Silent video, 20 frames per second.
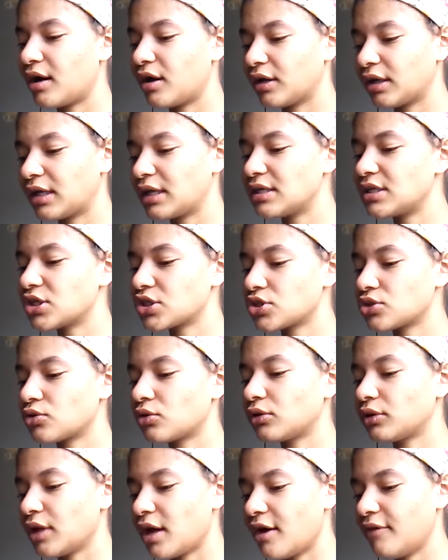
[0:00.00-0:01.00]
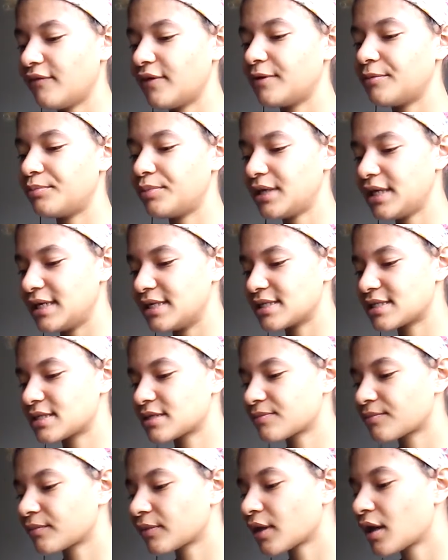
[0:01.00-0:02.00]
unconditional love and
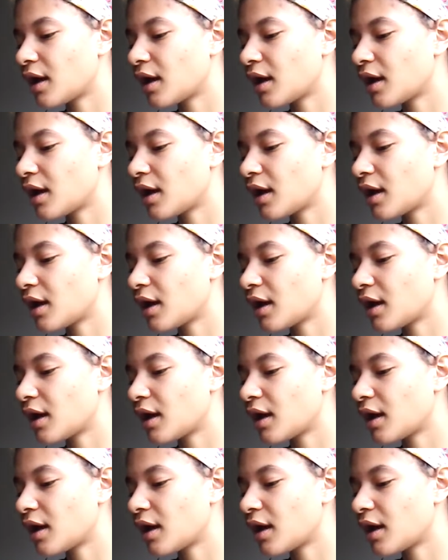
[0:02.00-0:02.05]
peace.